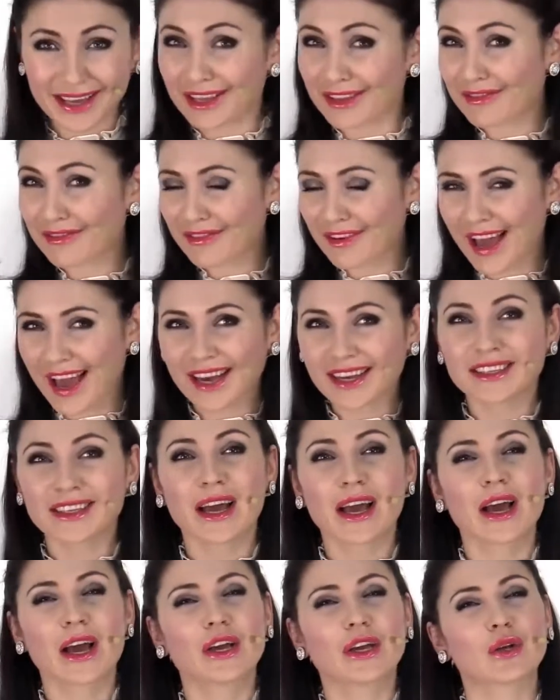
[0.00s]
In fact,
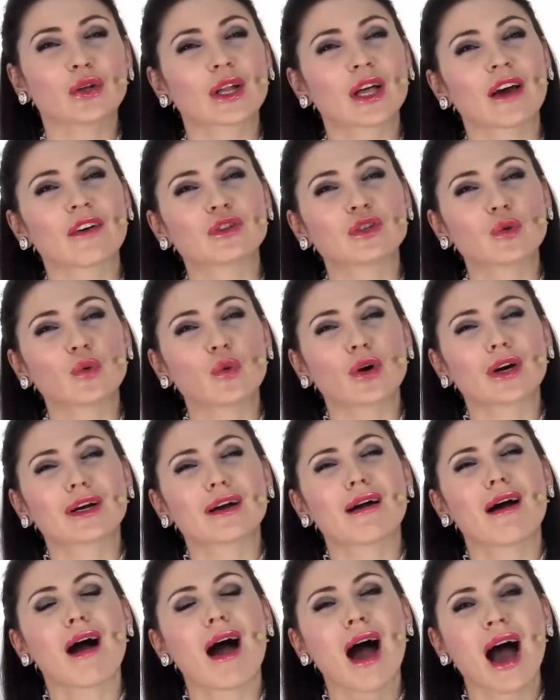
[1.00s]
you'll have to
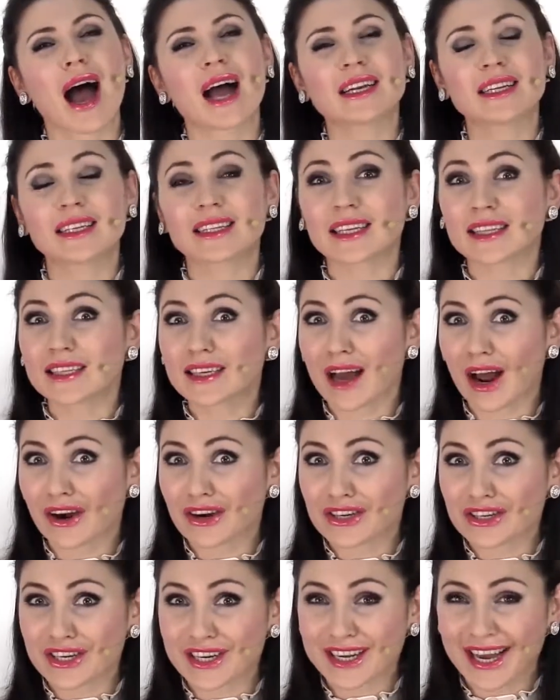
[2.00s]
work harder at
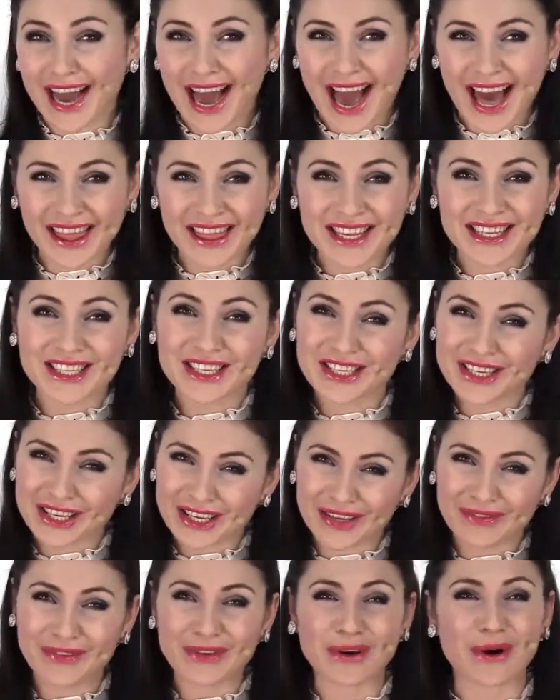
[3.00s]
encouraging others to
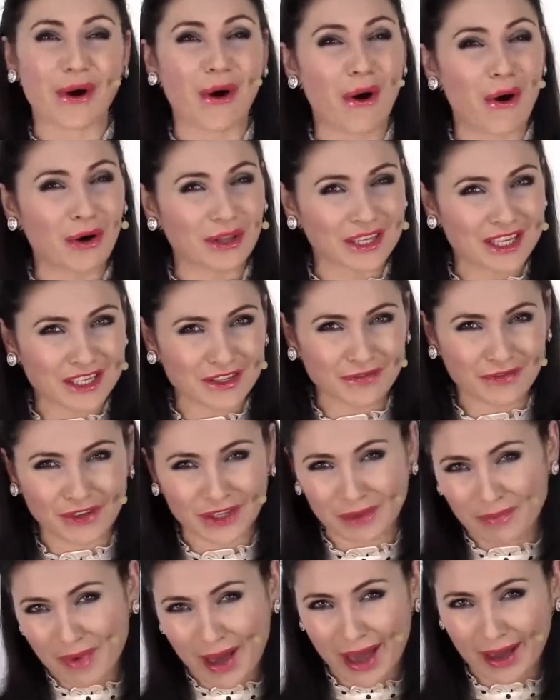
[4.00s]
give you honest
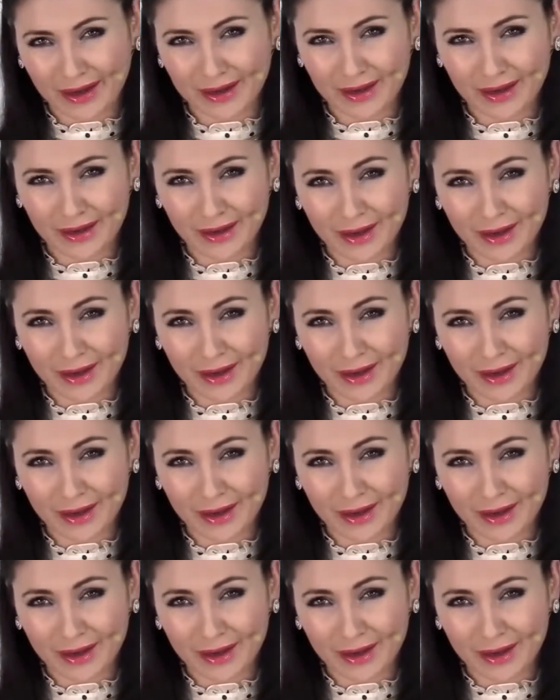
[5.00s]
feedback.